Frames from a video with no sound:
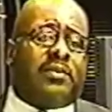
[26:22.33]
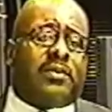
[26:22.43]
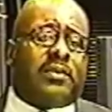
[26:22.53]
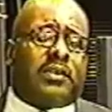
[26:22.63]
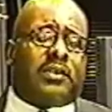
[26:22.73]

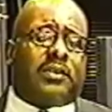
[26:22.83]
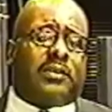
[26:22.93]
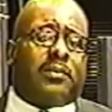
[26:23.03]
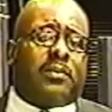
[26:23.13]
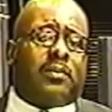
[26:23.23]
this
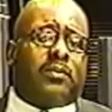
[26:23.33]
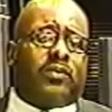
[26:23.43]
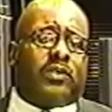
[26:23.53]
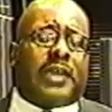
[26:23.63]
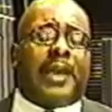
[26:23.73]

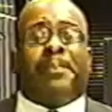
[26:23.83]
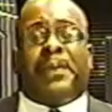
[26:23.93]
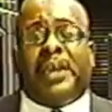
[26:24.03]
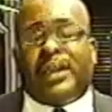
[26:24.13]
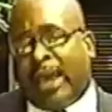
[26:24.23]

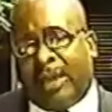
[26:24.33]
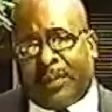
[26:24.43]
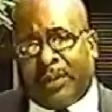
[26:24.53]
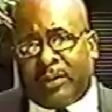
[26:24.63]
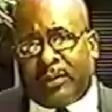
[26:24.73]
stampede
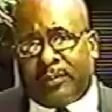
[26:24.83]
happened,